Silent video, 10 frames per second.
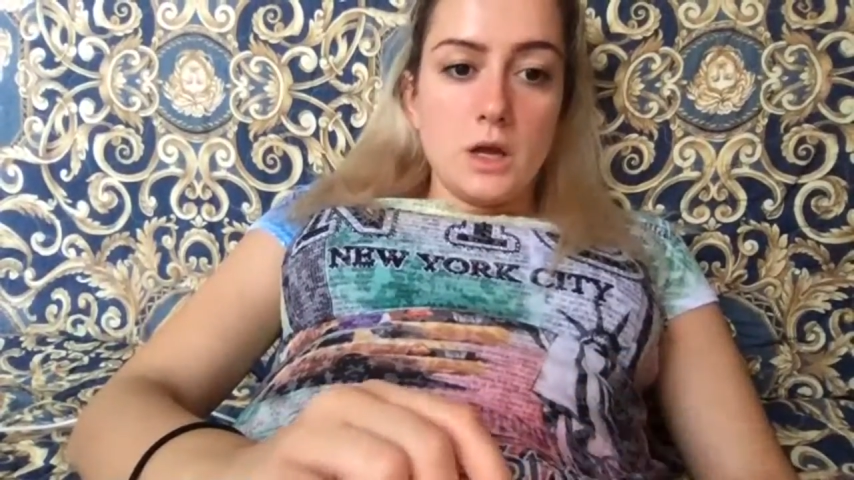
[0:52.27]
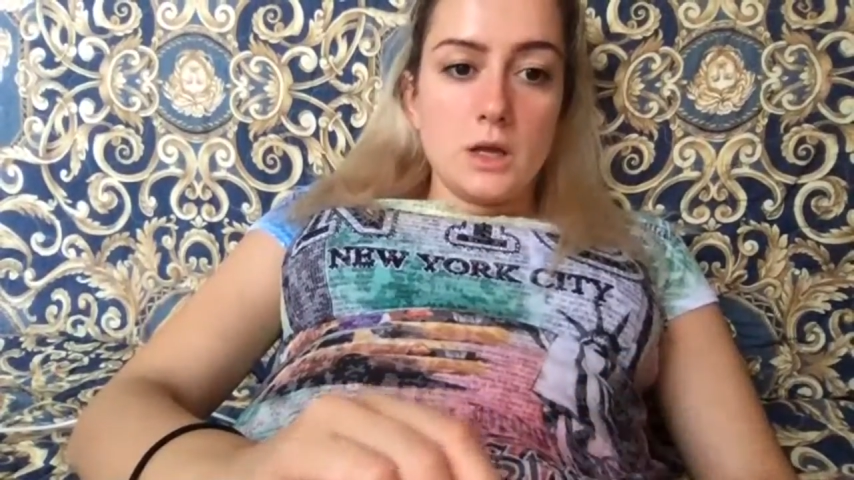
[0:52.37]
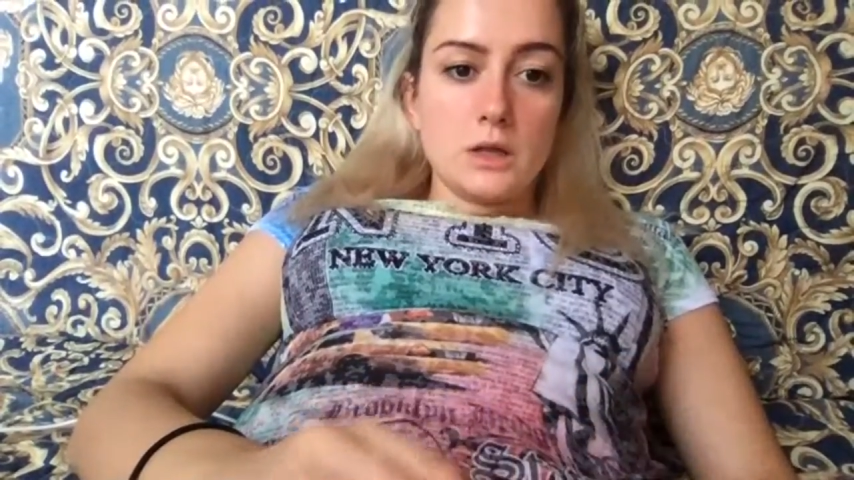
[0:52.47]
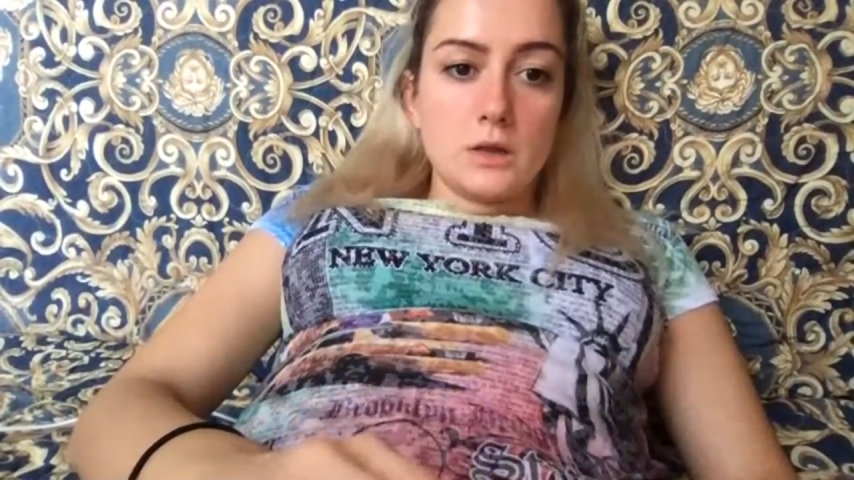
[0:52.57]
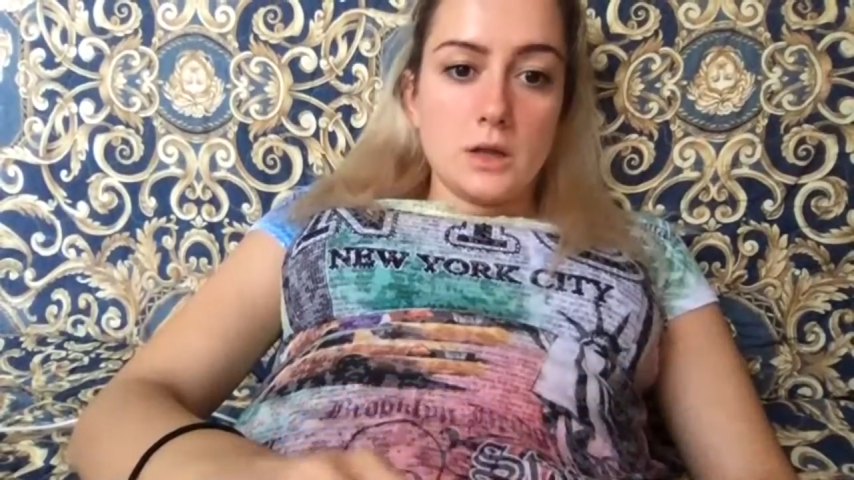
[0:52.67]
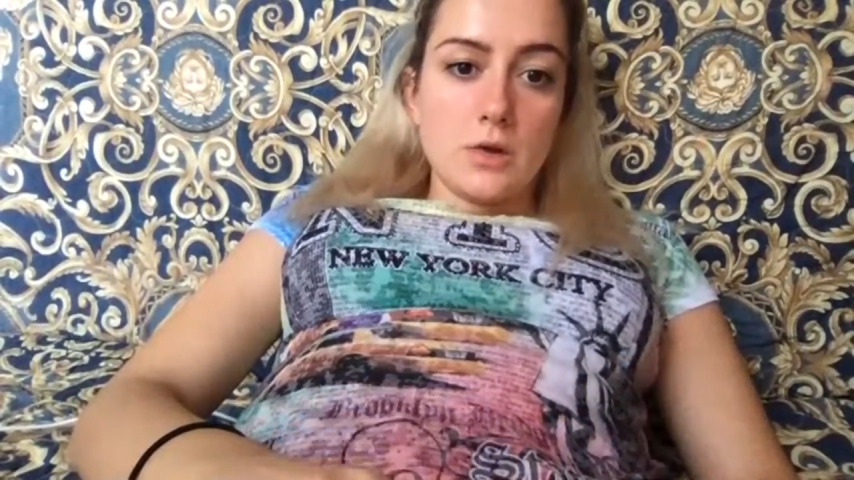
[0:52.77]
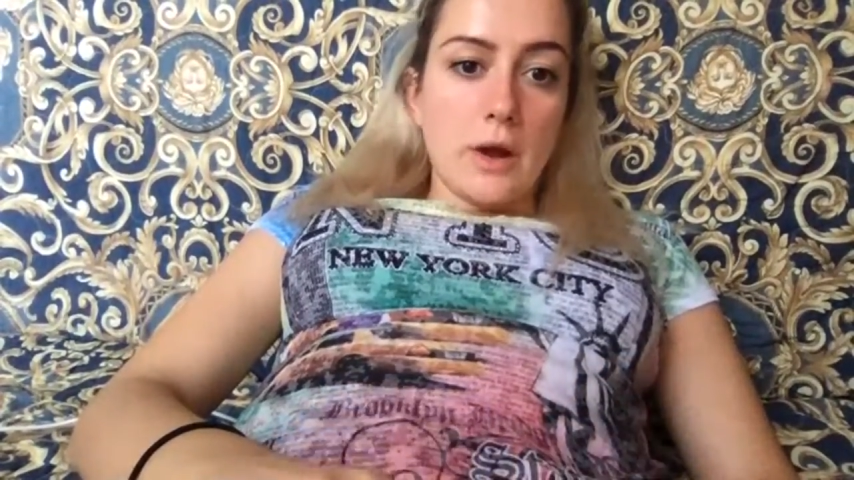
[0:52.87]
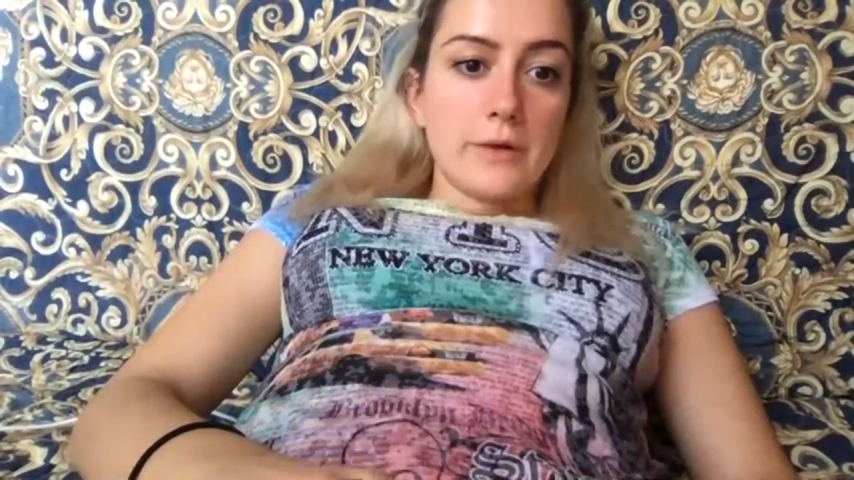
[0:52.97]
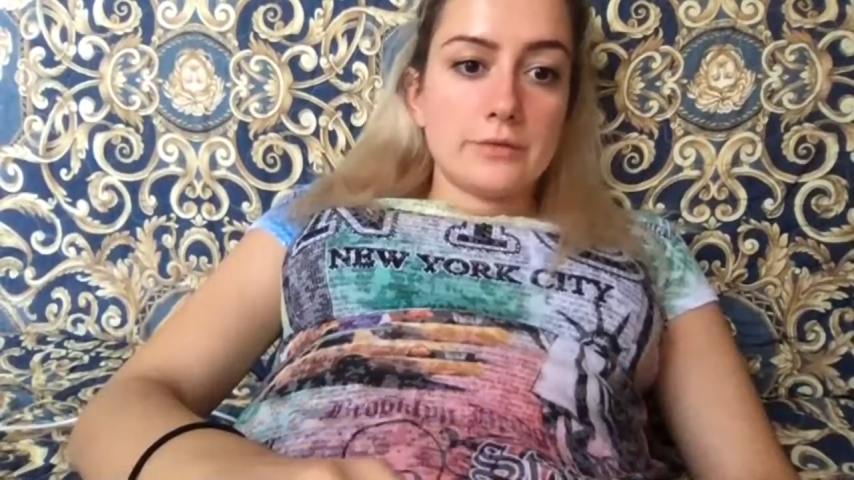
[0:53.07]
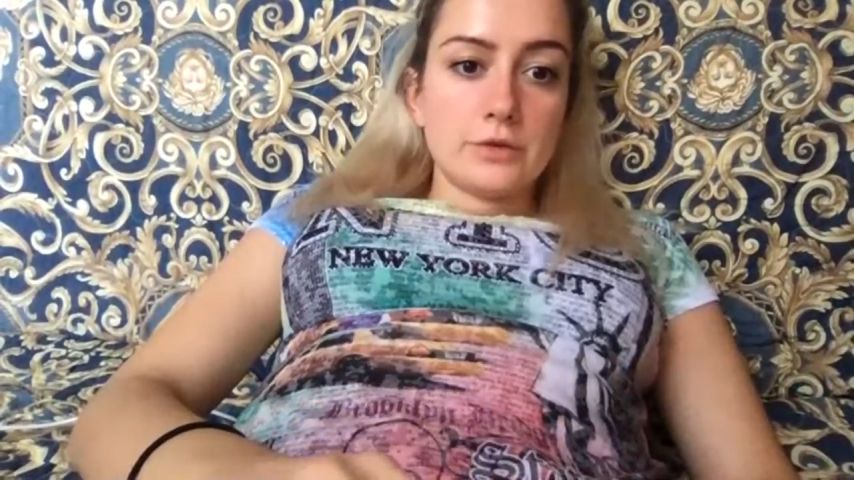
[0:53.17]
and
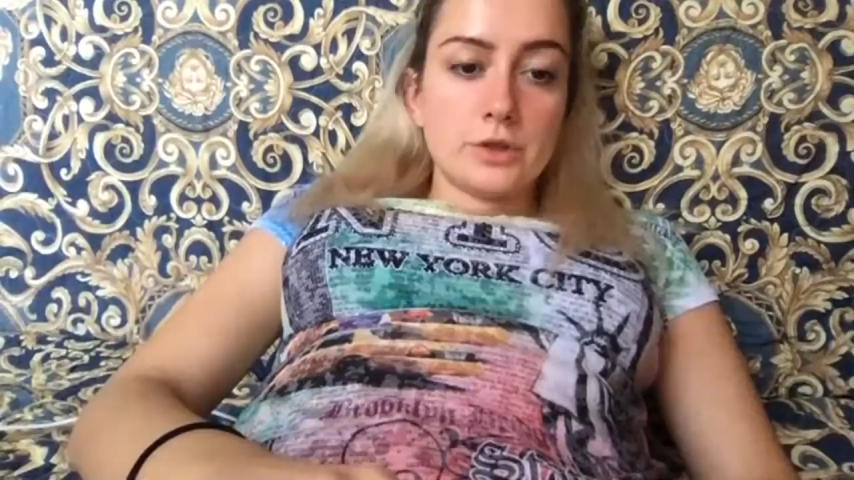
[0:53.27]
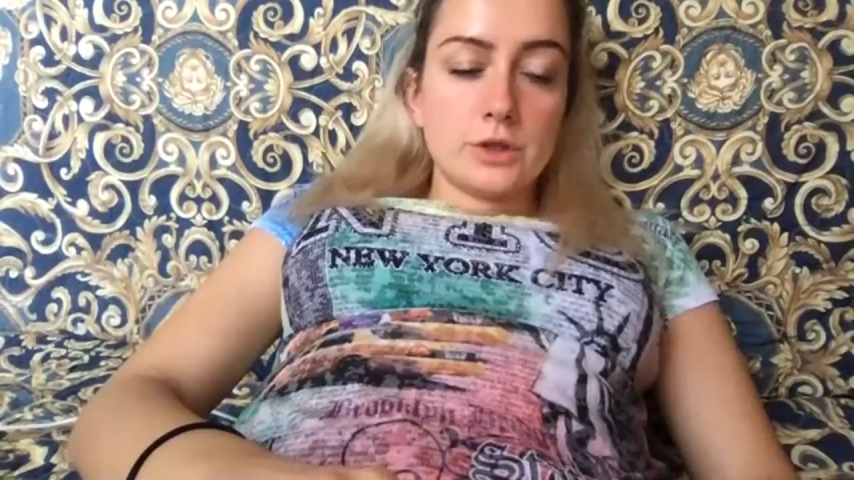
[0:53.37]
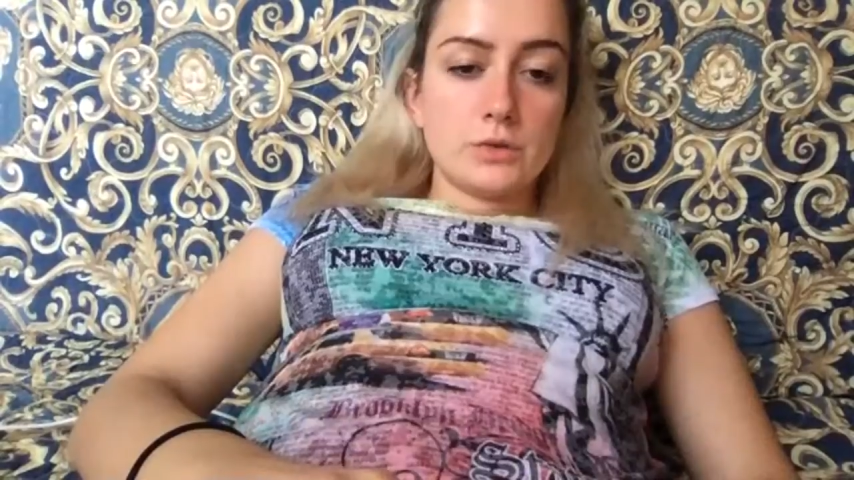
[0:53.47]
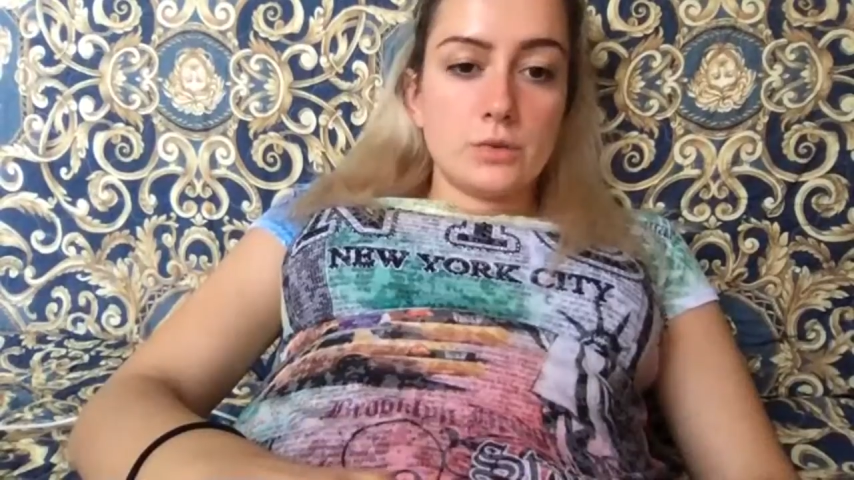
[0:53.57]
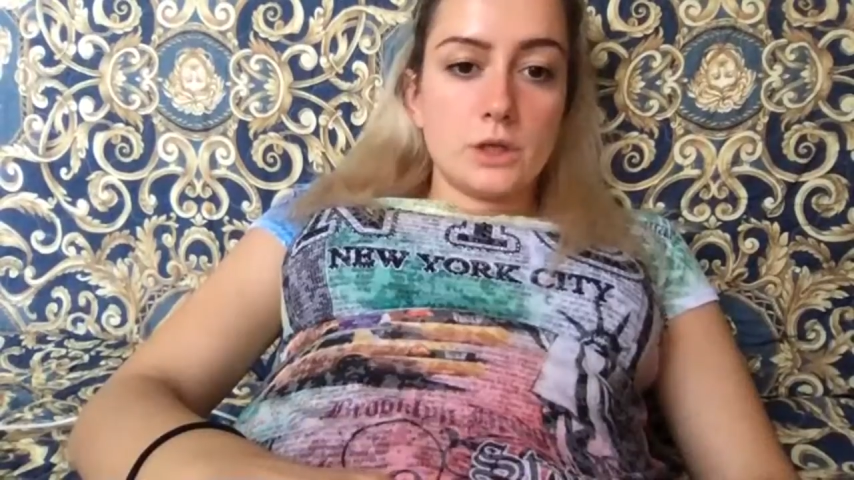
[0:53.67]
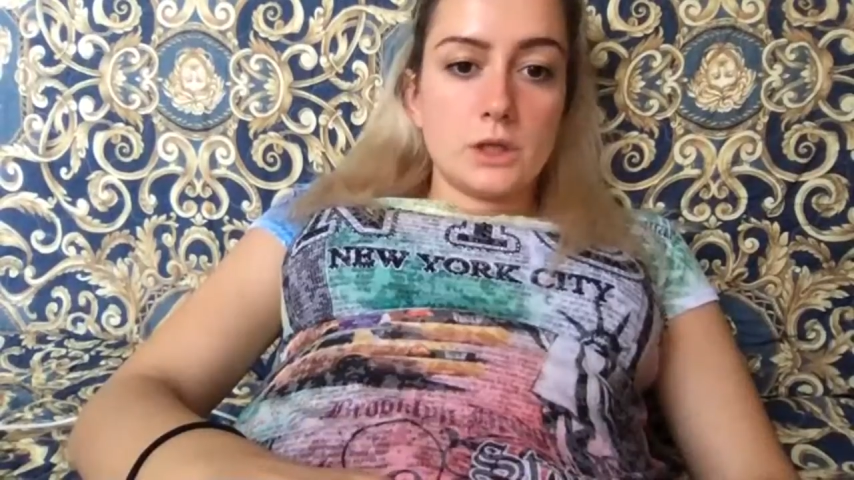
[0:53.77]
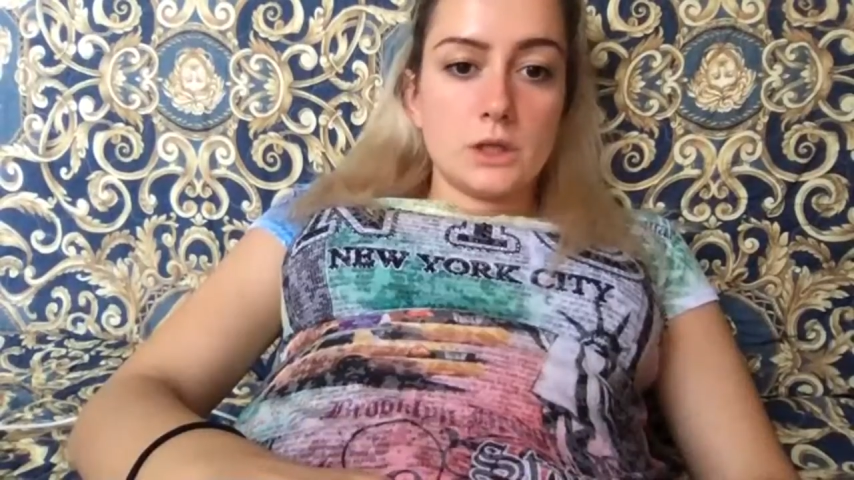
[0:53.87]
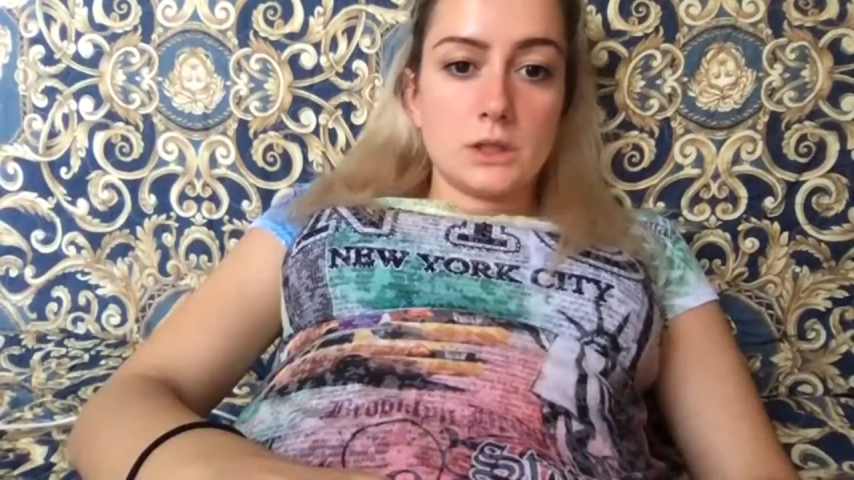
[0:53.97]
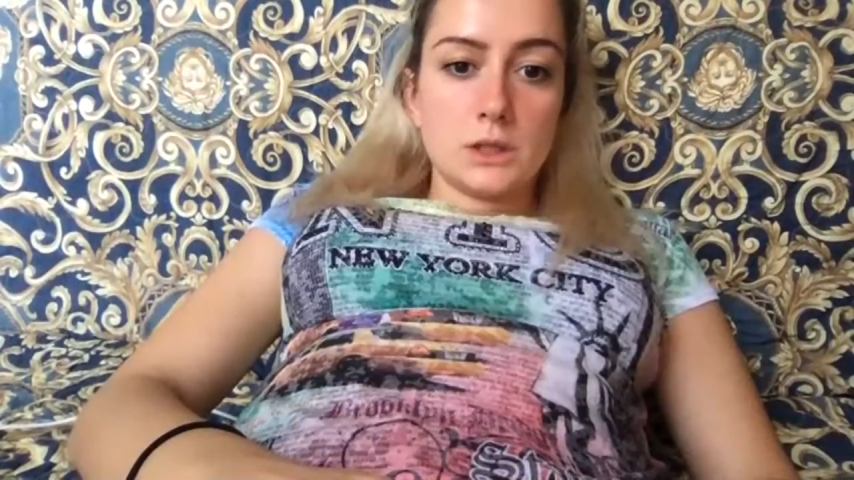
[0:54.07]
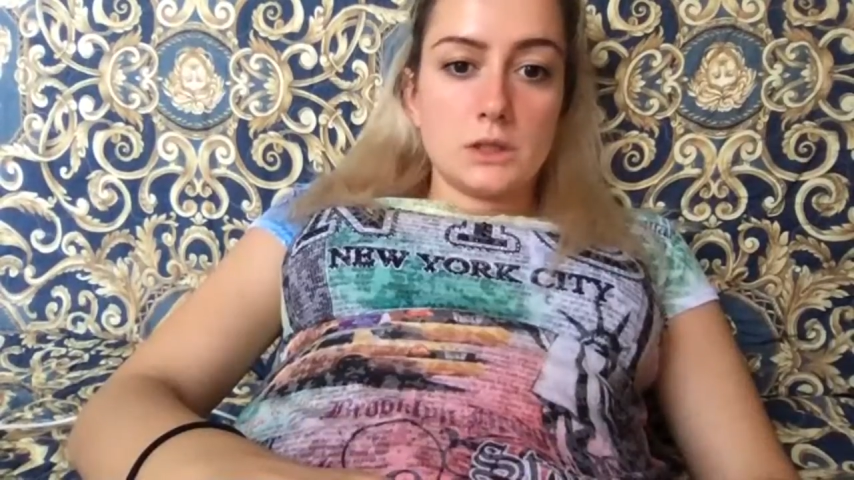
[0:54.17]
thereafter we
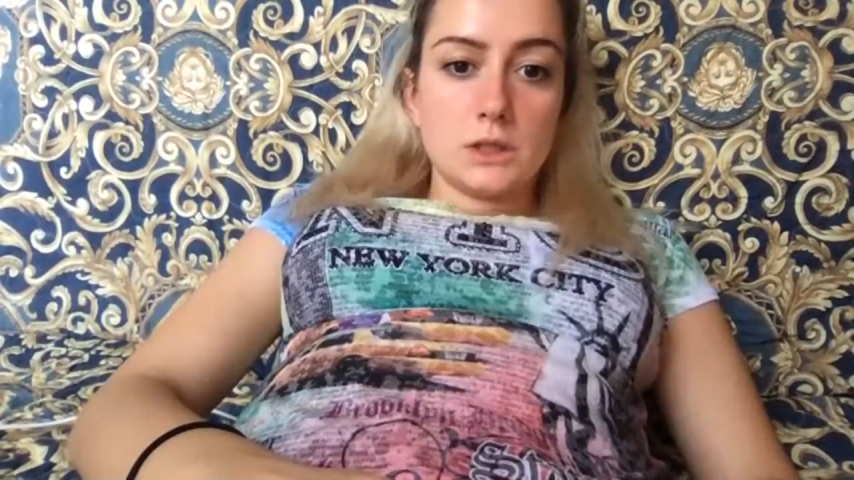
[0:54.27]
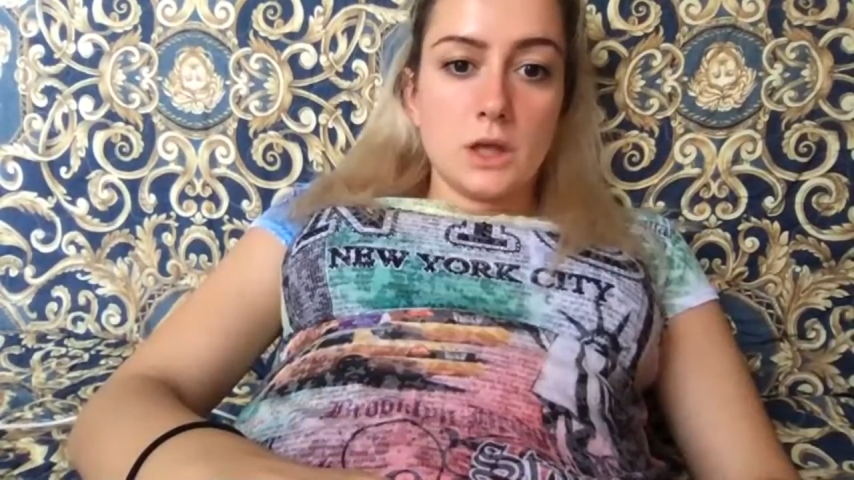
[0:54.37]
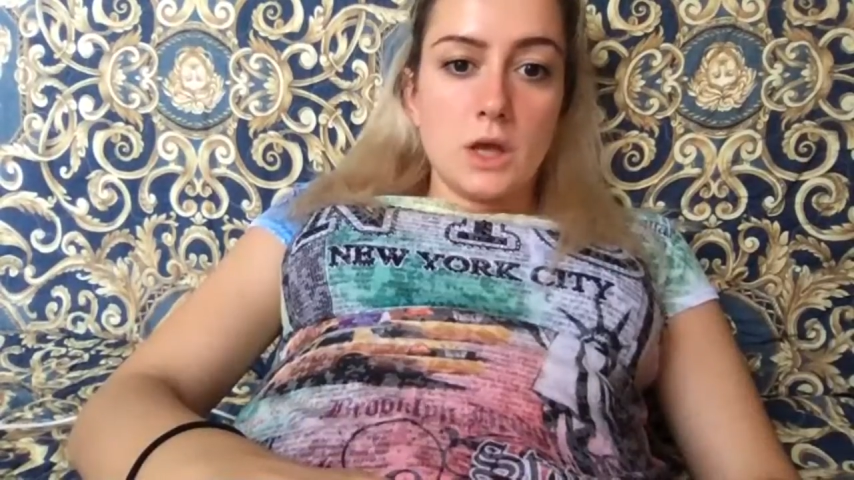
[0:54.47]
can